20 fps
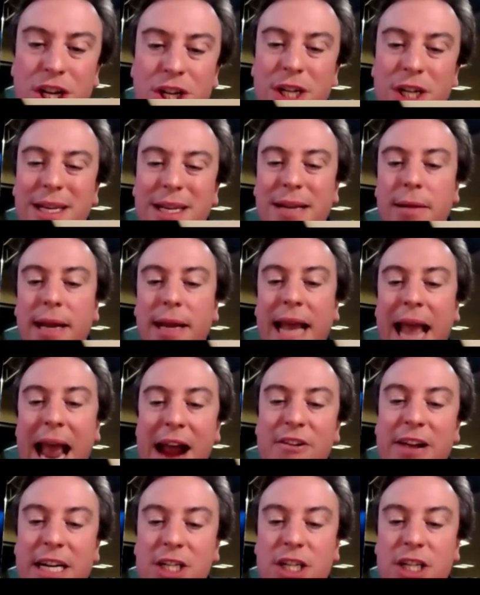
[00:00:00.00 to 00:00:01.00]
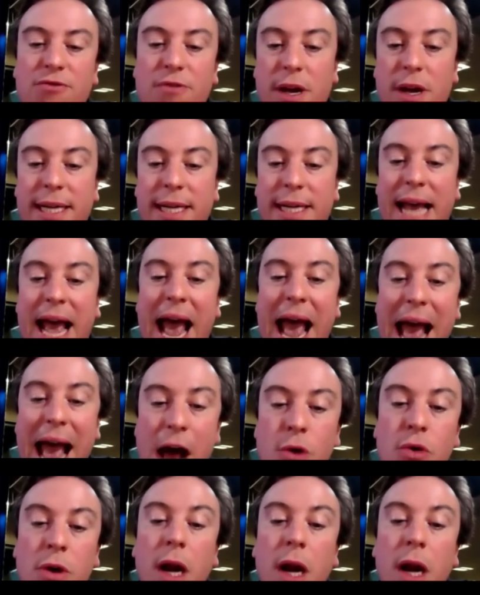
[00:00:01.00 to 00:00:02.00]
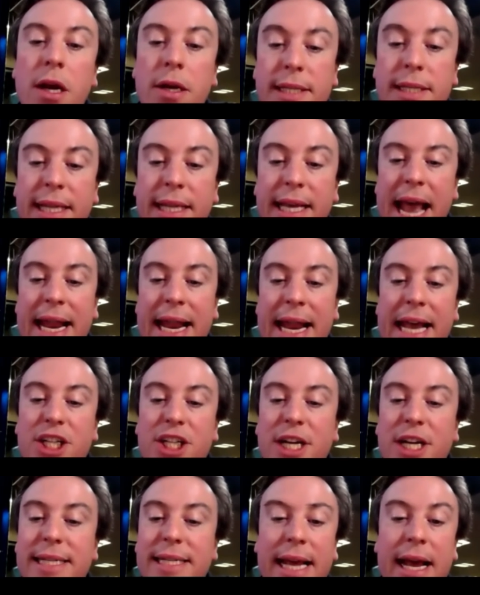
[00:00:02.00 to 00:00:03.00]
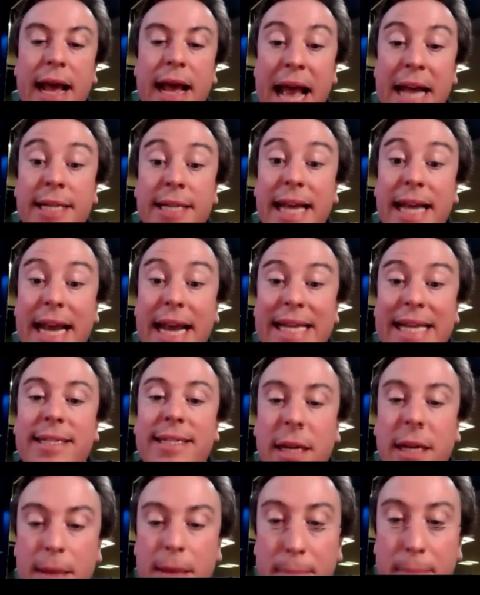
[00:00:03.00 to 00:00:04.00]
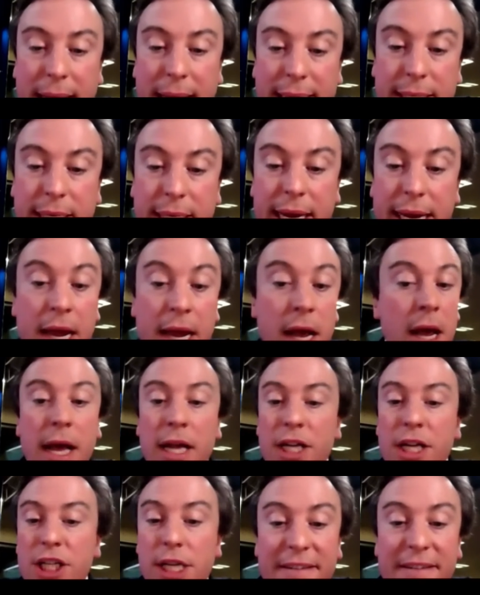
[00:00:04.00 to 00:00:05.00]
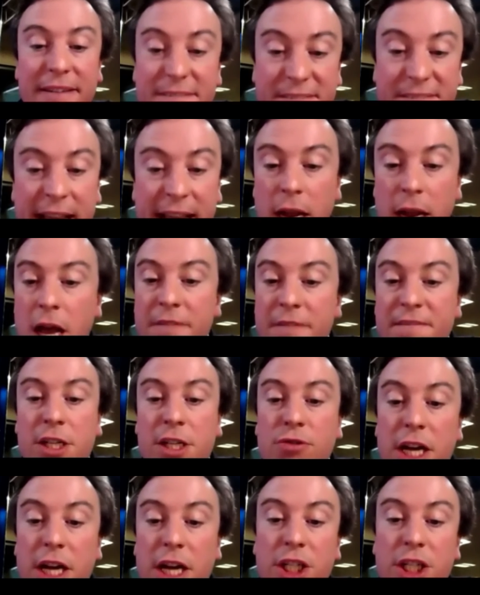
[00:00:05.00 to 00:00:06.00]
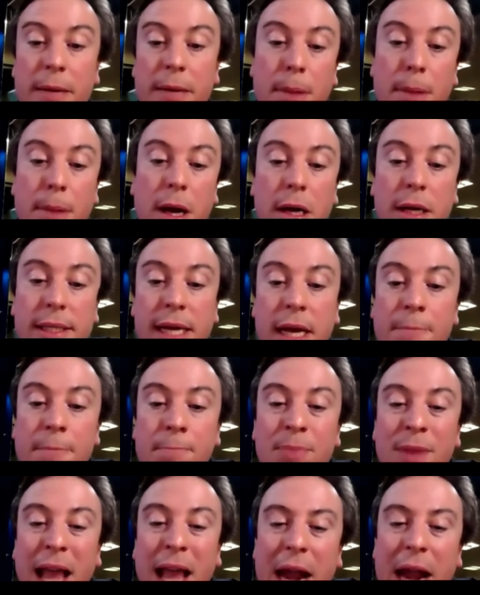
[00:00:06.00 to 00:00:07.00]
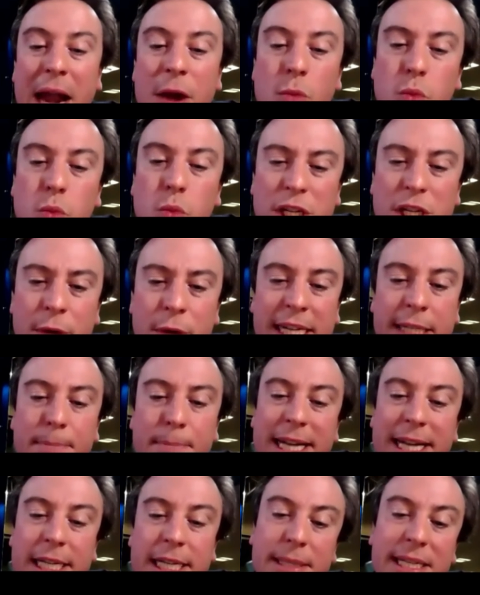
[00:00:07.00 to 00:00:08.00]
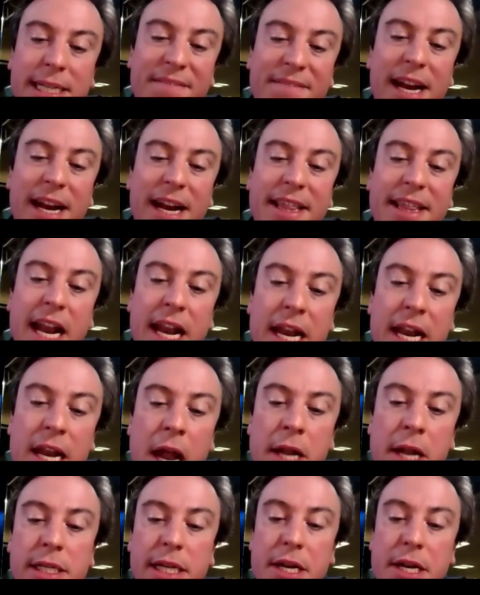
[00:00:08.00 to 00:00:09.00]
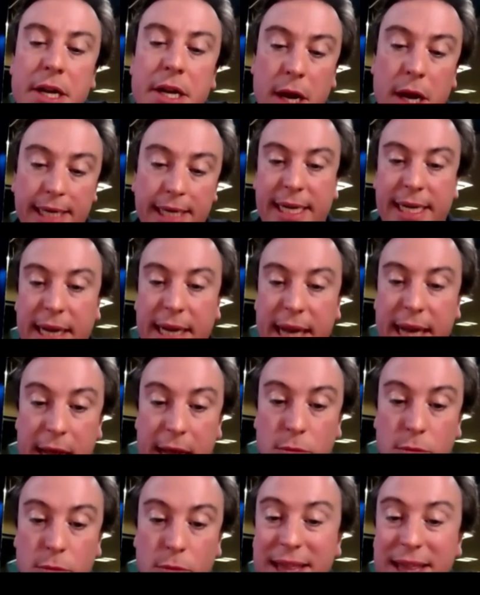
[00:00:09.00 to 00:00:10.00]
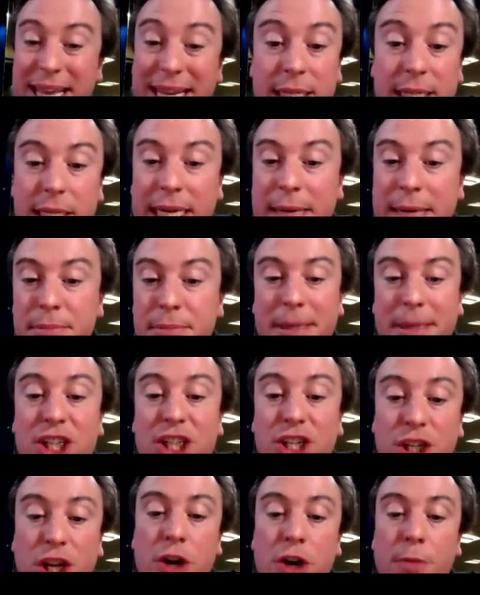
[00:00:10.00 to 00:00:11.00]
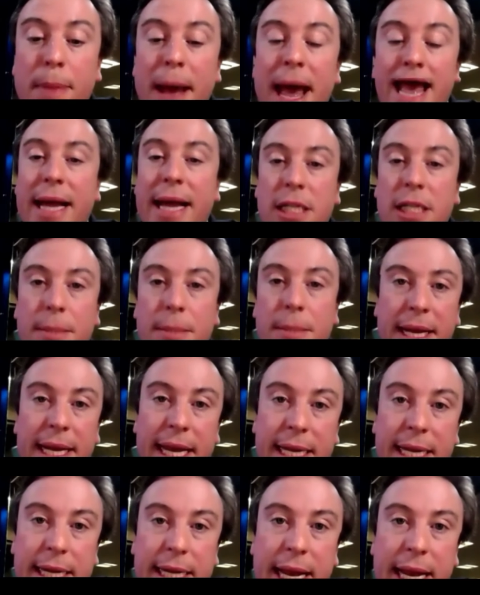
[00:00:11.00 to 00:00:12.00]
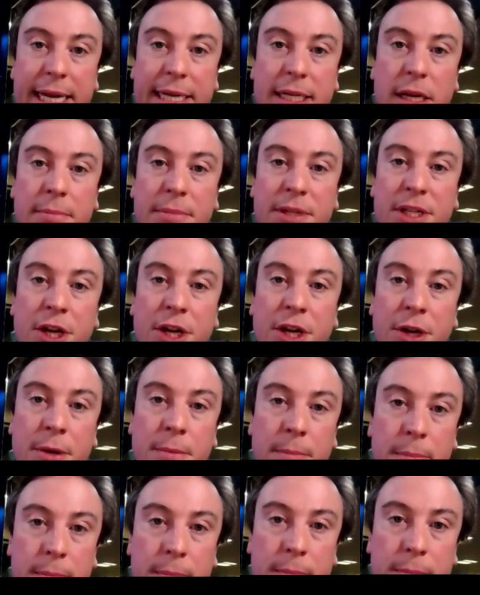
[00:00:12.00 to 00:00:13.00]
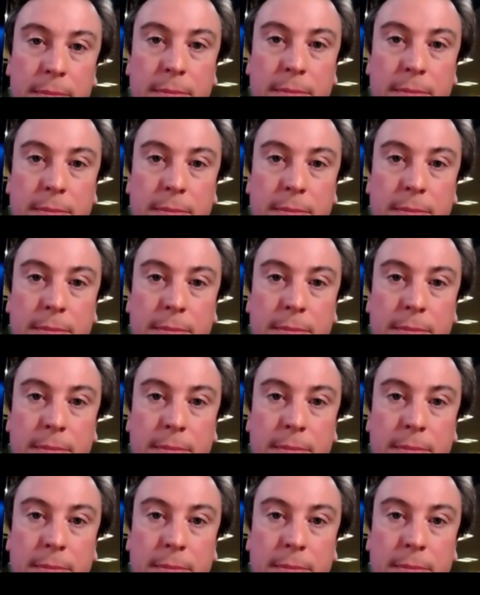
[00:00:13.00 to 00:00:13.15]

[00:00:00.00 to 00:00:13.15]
Could you just characterise how close the NHS is to capacity? Does it feel overstretched in parts? And would you expect specifically the London Nightingale, where things seem to be so bad, to be needed anytime soon?